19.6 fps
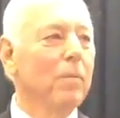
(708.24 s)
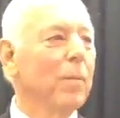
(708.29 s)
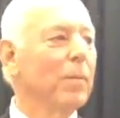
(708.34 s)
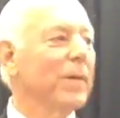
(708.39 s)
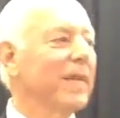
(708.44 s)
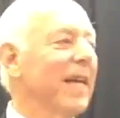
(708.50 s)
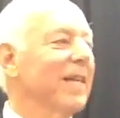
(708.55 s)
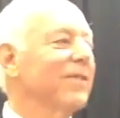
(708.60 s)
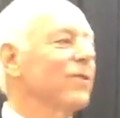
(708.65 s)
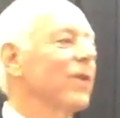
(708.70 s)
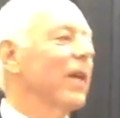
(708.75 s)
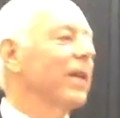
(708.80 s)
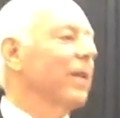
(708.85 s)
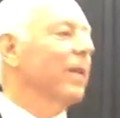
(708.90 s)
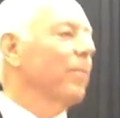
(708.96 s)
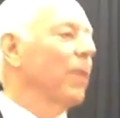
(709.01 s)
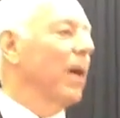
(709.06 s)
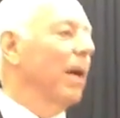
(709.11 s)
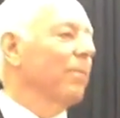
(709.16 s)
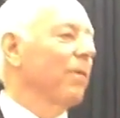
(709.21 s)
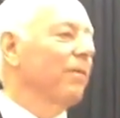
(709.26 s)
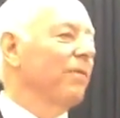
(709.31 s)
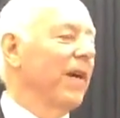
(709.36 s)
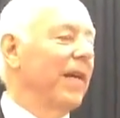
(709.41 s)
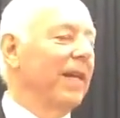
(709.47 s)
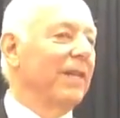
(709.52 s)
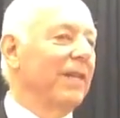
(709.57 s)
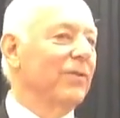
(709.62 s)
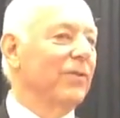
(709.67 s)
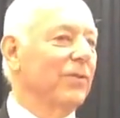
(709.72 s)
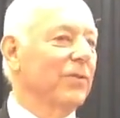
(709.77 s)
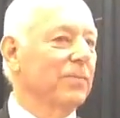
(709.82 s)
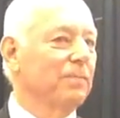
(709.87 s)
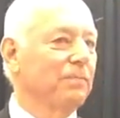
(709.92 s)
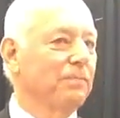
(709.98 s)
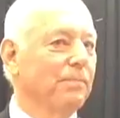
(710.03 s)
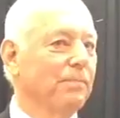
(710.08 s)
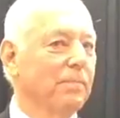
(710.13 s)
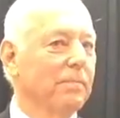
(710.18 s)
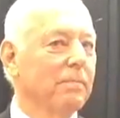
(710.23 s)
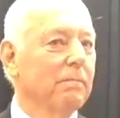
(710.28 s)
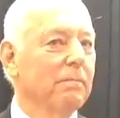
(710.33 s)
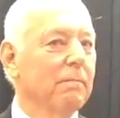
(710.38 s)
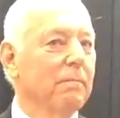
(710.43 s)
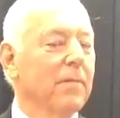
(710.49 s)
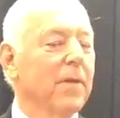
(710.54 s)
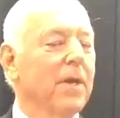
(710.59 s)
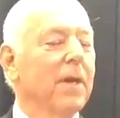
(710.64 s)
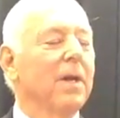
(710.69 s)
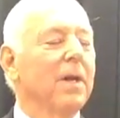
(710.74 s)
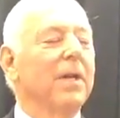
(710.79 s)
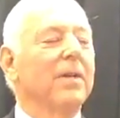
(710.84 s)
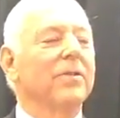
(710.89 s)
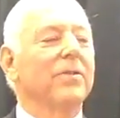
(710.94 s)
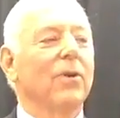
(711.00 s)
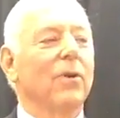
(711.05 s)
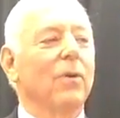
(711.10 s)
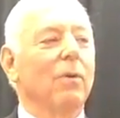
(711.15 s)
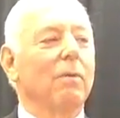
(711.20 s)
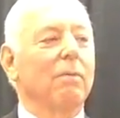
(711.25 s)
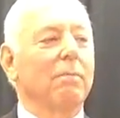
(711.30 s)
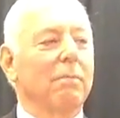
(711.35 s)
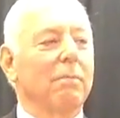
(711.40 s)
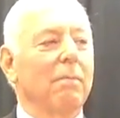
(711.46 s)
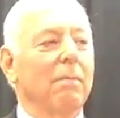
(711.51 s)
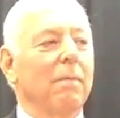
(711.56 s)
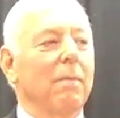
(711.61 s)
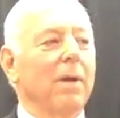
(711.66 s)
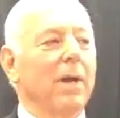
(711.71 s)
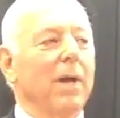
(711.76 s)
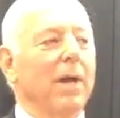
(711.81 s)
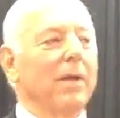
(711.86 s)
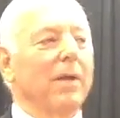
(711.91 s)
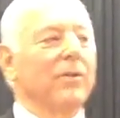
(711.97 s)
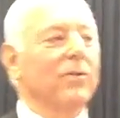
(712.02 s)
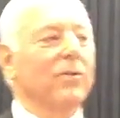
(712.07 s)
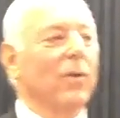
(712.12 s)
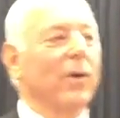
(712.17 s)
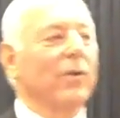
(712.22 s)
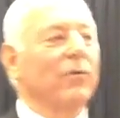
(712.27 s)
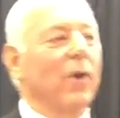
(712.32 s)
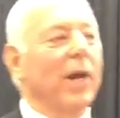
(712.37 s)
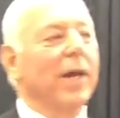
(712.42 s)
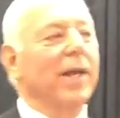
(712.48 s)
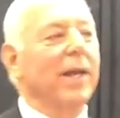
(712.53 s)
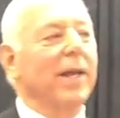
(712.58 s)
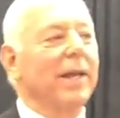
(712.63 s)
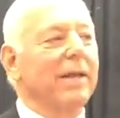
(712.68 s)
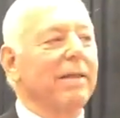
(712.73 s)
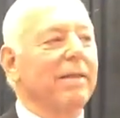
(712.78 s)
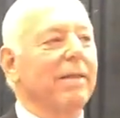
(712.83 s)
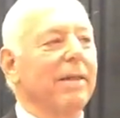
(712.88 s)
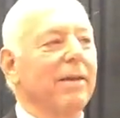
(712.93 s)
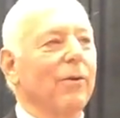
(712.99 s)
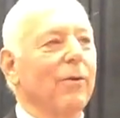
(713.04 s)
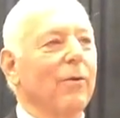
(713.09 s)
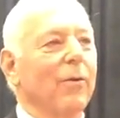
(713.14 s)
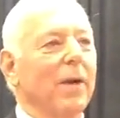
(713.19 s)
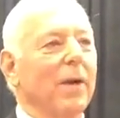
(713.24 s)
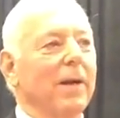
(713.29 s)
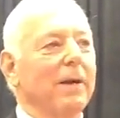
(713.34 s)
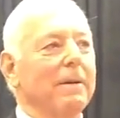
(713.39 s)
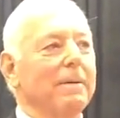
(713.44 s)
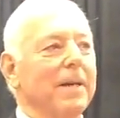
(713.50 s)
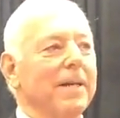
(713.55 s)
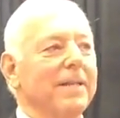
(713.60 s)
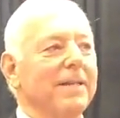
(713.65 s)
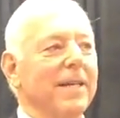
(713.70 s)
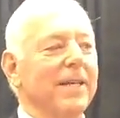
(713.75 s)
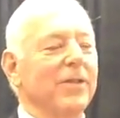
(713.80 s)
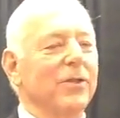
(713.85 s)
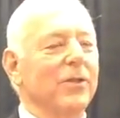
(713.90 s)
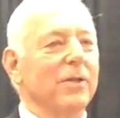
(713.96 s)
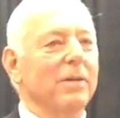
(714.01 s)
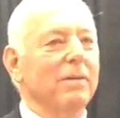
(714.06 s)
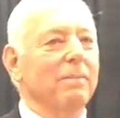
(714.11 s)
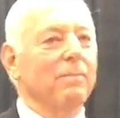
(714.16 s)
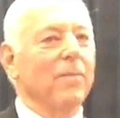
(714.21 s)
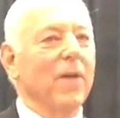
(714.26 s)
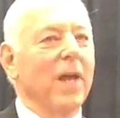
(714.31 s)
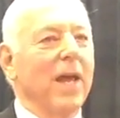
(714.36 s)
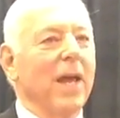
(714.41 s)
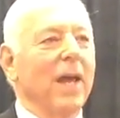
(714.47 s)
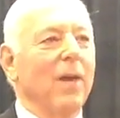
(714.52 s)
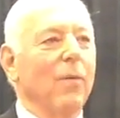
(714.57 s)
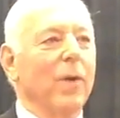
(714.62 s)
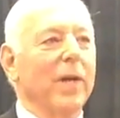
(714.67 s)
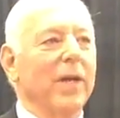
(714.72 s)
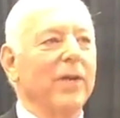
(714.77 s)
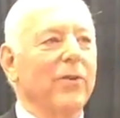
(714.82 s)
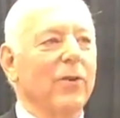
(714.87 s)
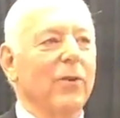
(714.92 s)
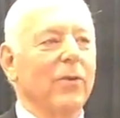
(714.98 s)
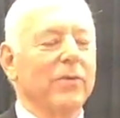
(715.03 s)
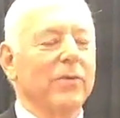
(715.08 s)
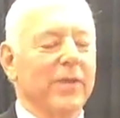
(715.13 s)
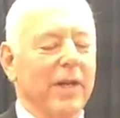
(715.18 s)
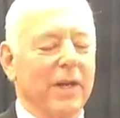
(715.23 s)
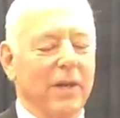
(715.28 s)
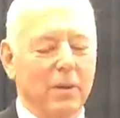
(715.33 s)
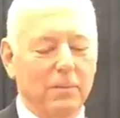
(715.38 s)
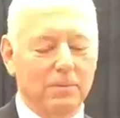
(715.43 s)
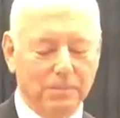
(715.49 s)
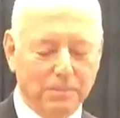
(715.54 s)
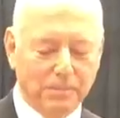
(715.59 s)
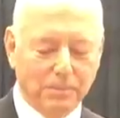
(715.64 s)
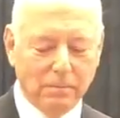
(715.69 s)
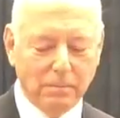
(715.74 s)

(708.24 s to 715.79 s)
But that's not the problem, the finances. So I try to get their attention, and what I do is I go,